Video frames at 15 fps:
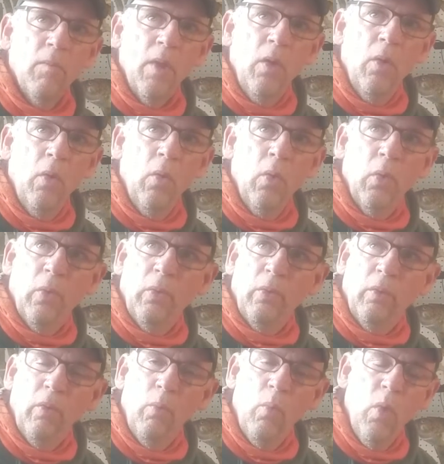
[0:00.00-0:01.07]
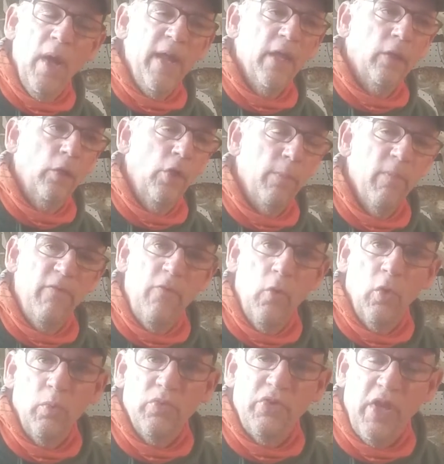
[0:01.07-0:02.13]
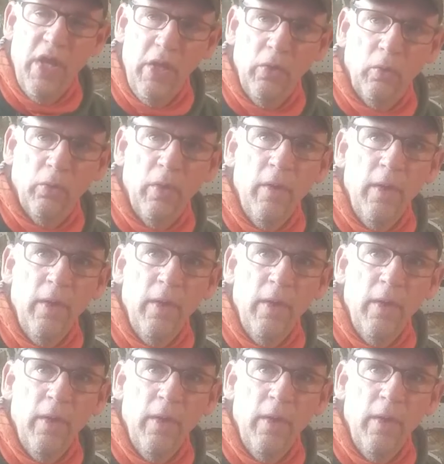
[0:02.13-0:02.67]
or the way it looked before it was killed.